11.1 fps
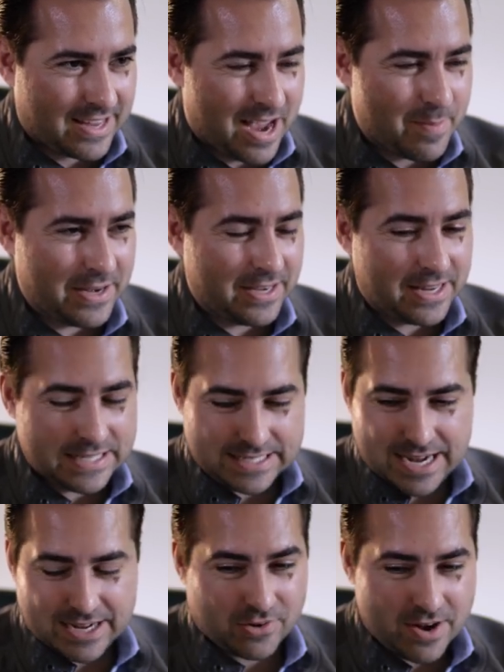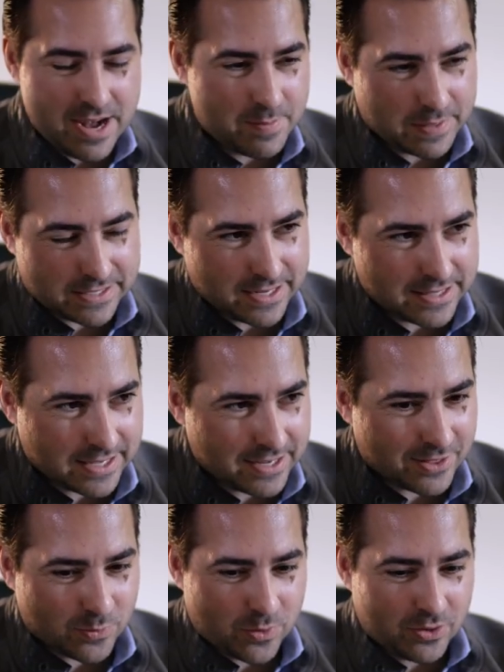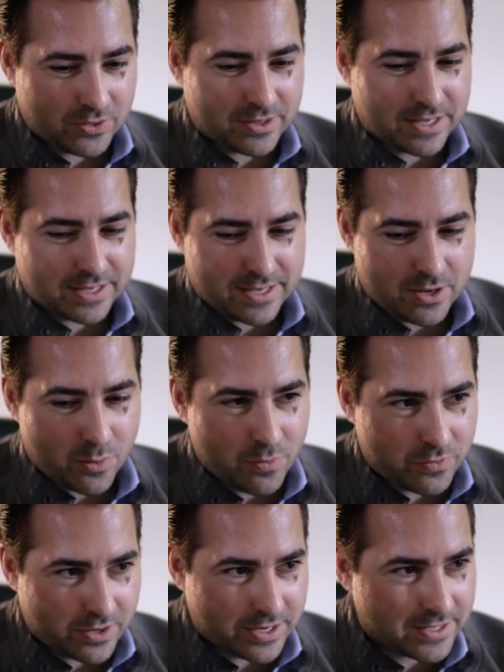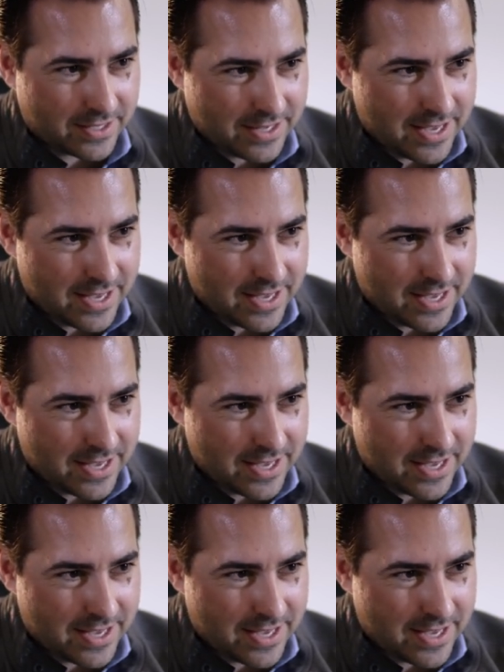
I mean, it's not great, but it's not the end of the world. Like, get over it.